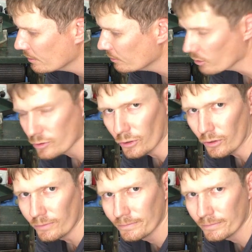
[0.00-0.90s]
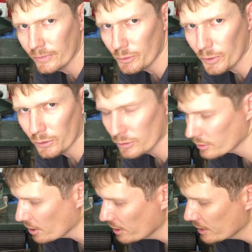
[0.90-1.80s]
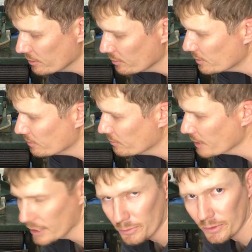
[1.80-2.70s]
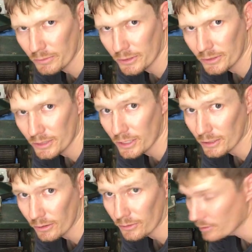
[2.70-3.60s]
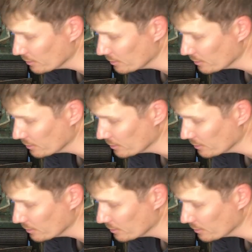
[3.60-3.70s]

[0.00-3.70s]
Not sure. This build's turning into a bit of a money pit because there's a lot